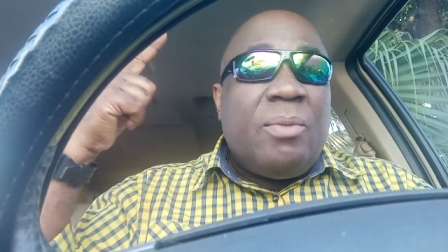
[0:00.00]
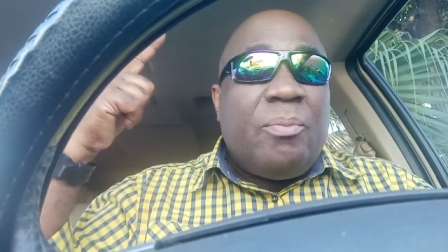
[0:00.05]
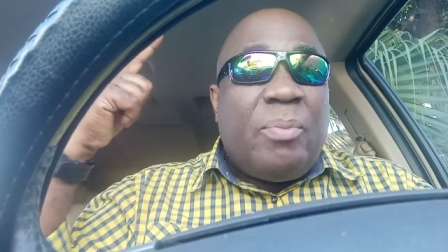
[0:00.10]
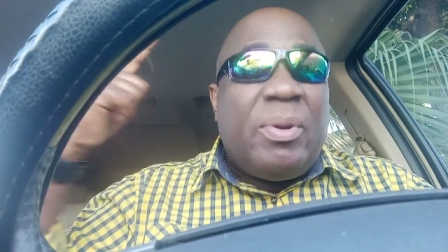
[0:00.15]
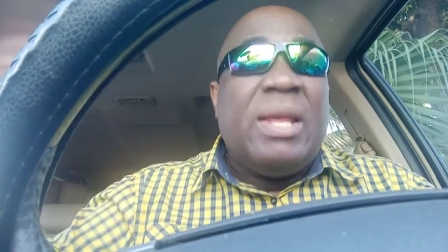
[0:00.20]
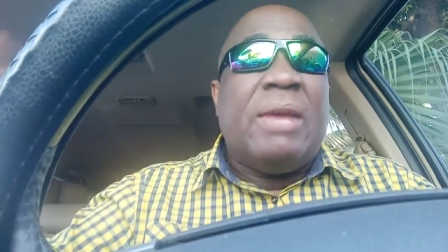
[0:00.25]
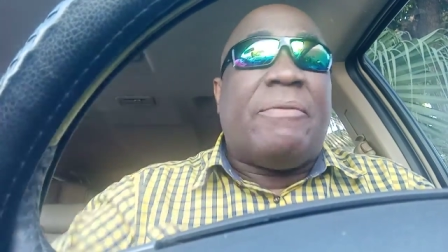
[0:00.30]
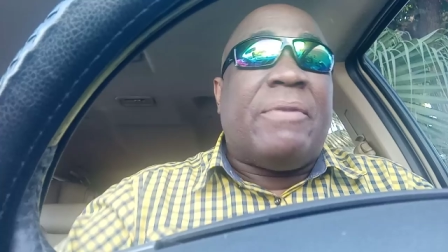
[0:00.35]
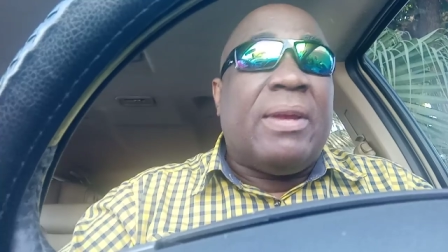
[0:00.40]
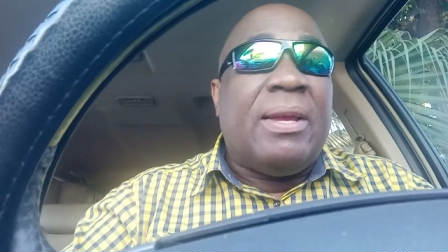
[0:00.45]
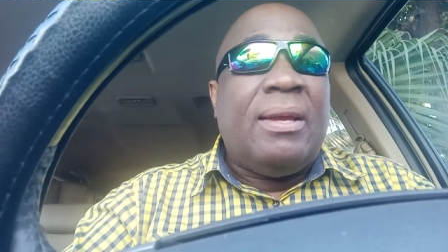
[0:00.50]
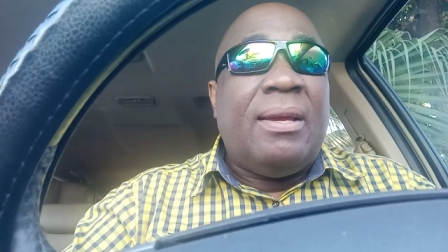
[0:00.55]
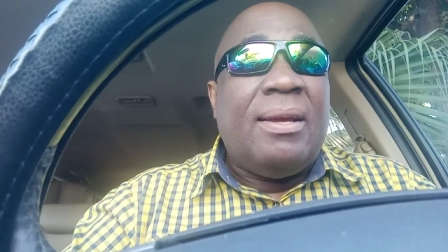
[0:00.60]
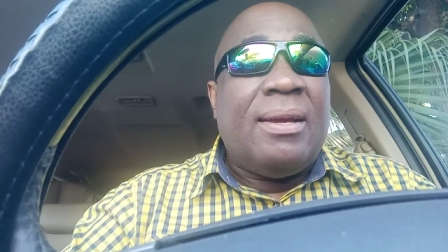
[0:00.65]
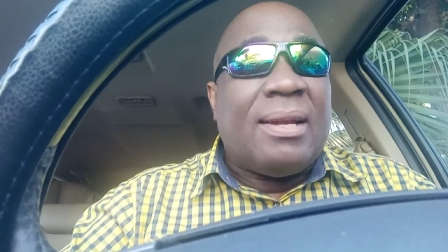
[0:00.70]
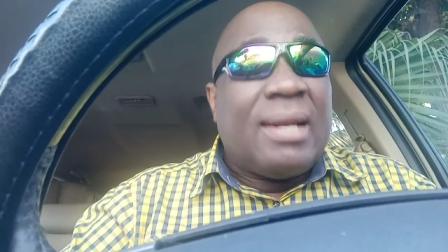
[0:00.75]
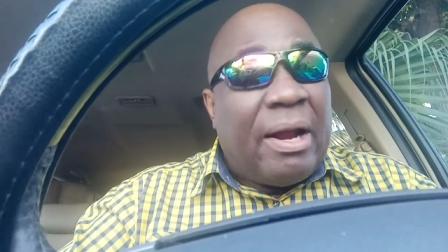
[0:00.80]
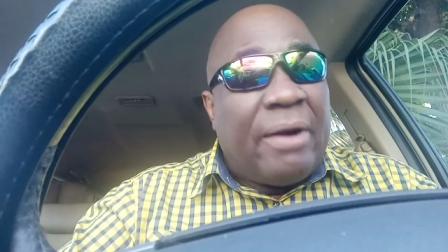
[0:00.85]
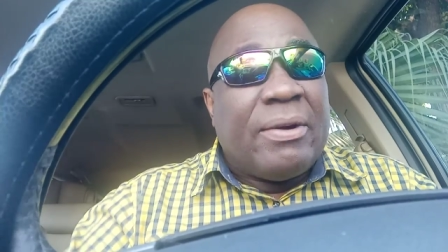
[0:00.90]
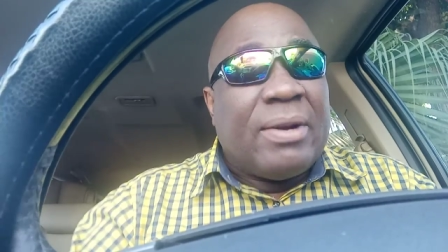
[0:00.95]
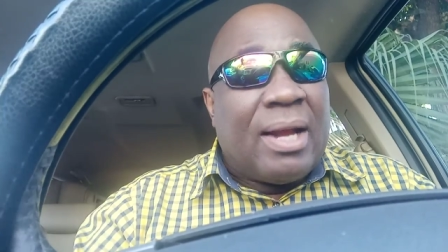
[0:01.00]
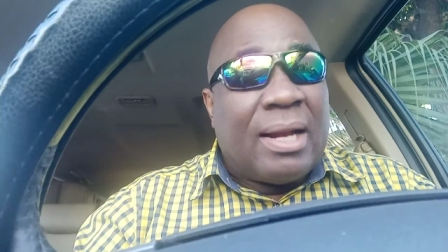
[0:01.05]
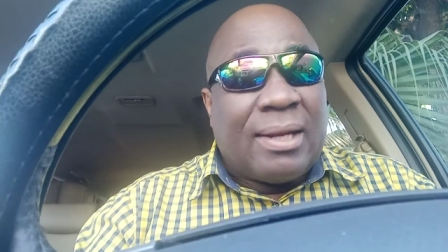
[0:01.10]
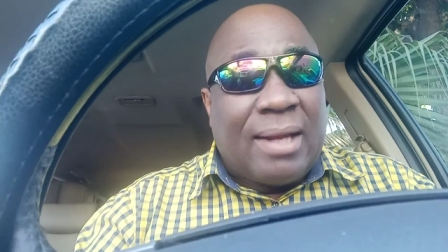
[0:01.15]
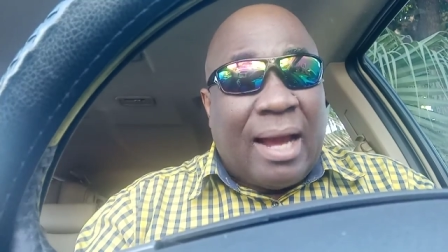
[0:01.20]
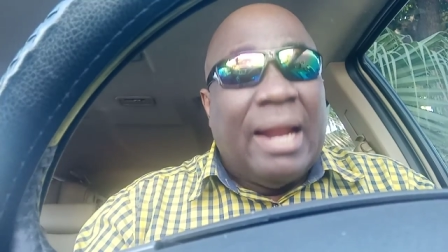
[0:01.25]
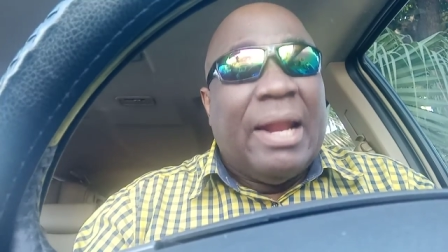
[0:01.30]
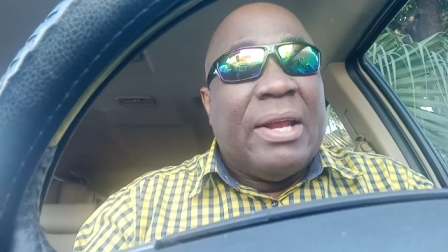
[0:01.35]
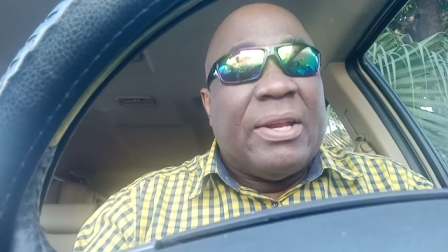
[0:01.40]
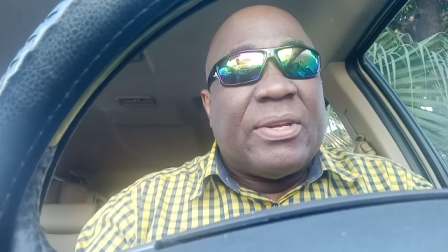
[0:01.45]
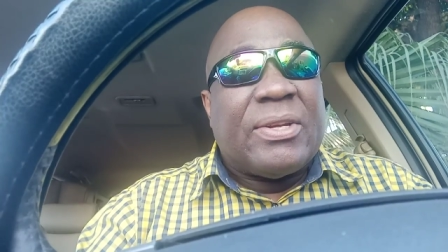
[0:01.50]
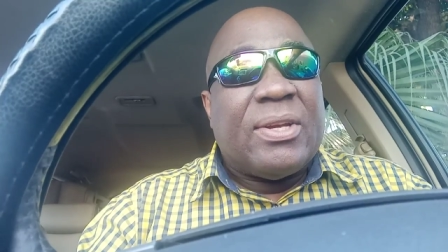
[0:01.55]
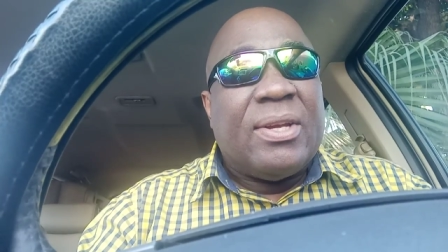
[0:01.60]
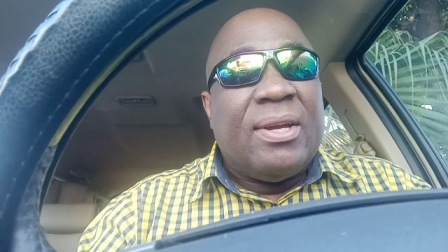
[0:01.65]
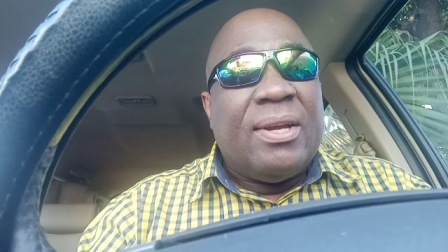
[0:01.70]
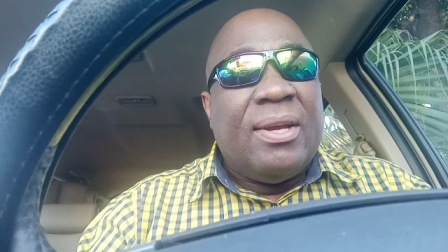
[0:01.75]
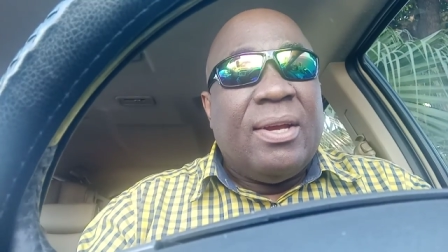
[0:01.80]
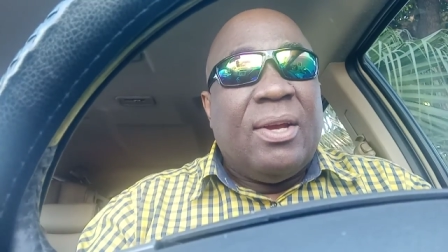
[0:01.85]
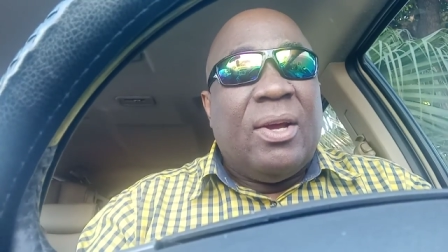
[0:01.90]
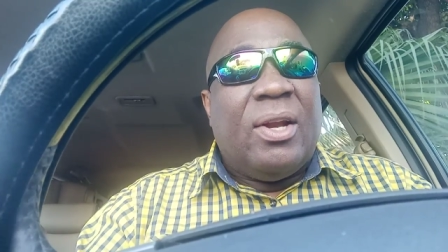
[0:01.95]
play for Clarendon College.
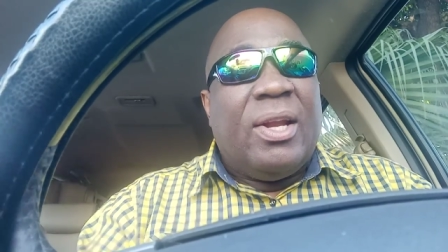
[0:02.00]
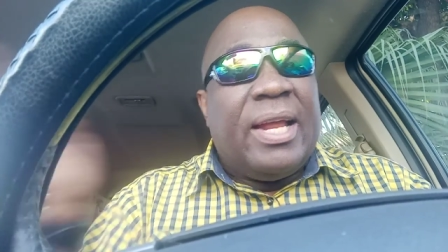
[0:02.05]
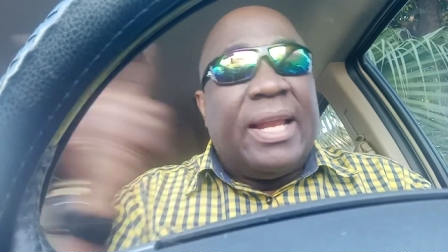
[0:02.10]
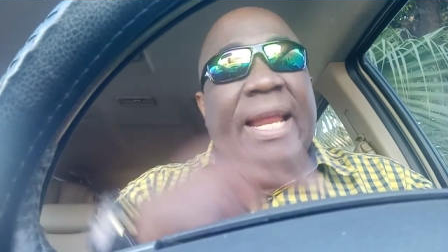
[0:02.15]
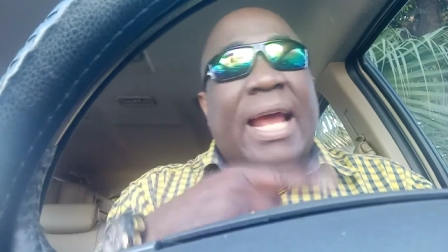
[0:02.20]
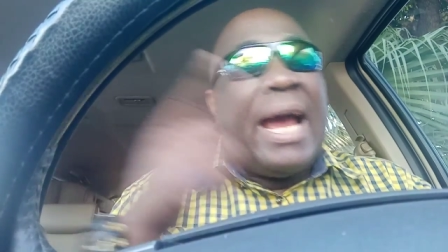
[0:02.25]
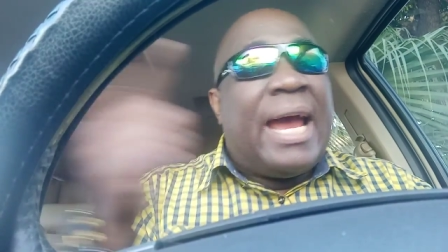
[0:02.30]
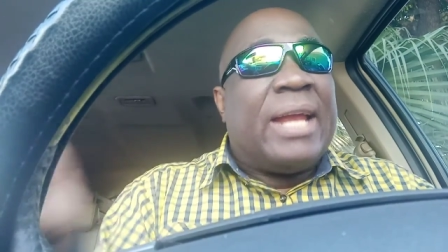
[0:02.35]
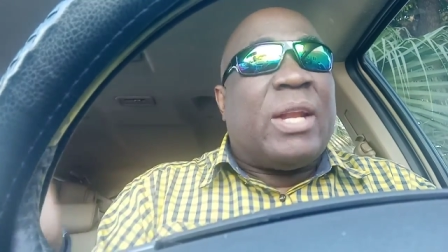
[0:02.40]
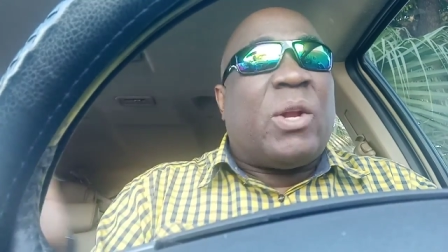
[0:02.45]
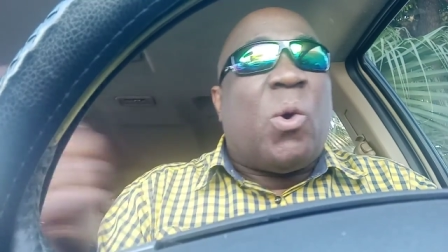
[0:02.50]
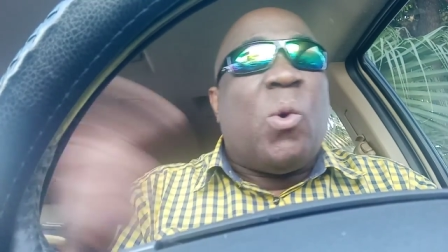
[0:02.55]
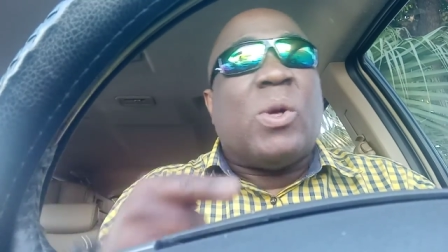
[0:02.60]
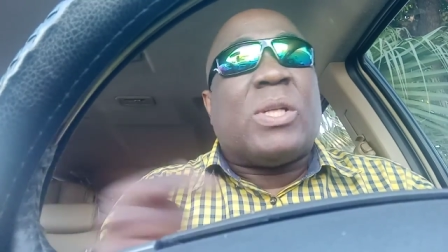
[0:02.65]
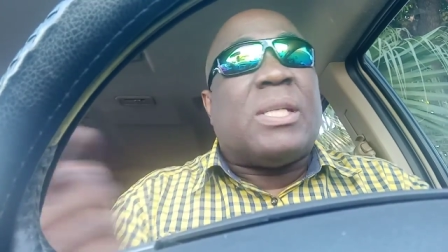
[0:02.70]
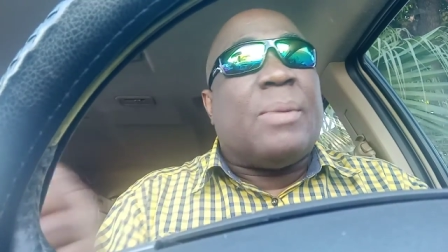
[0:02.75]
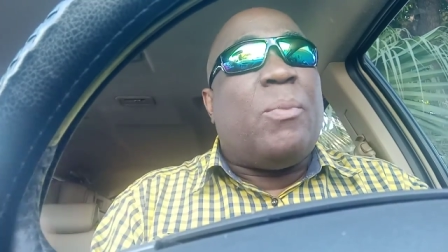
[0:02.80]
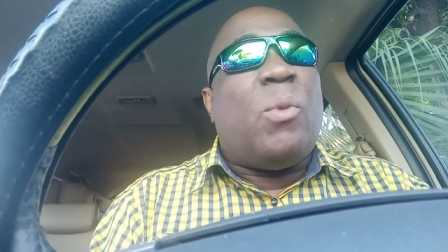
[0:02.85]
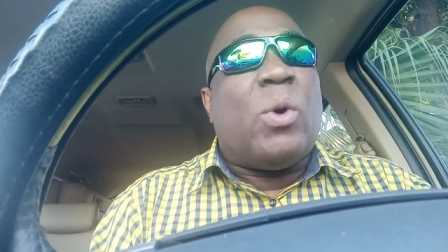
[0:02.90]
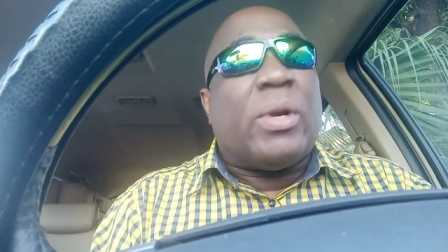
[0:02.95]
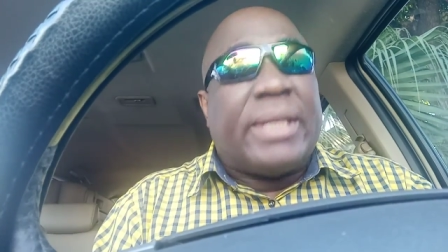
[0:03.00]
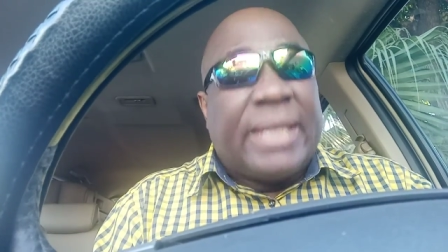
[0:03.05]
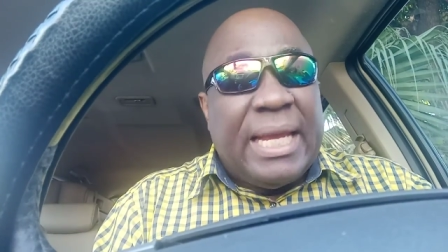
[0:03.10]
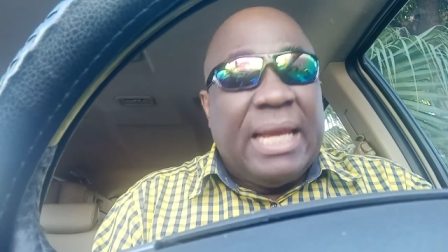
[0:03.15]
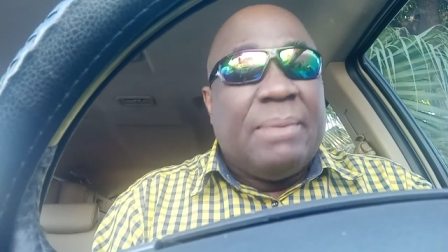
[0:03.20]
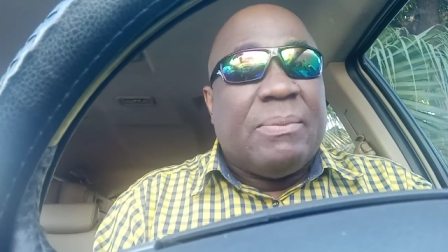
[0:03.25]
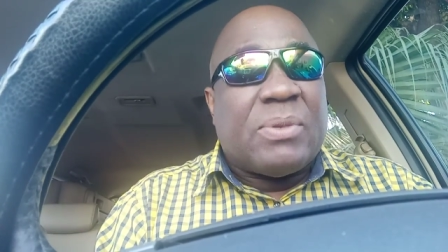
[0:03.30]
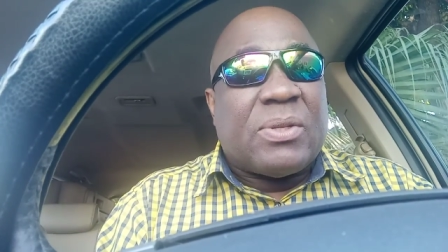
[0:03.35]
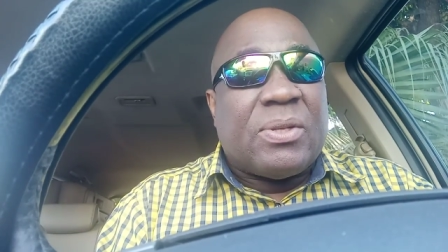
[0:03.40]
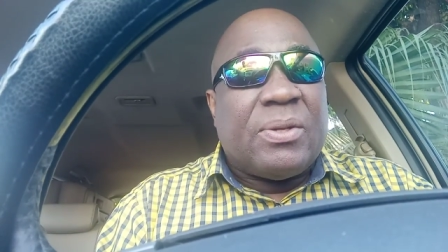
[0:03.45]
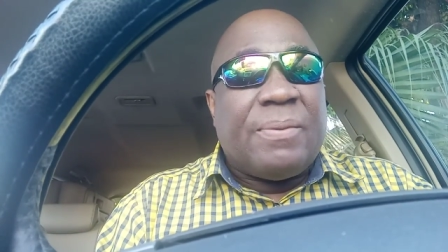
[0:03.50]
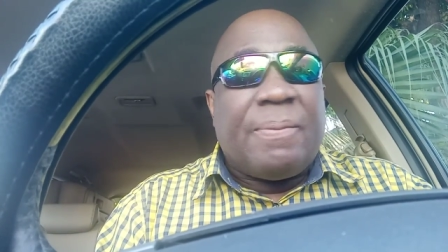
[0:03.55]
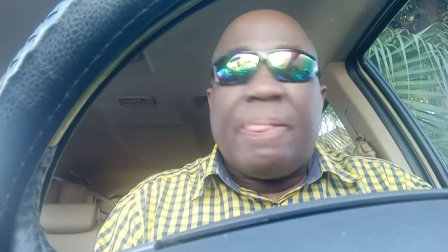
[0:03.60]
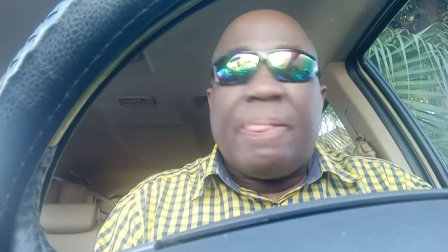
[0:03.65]
Lenny High coach both teams.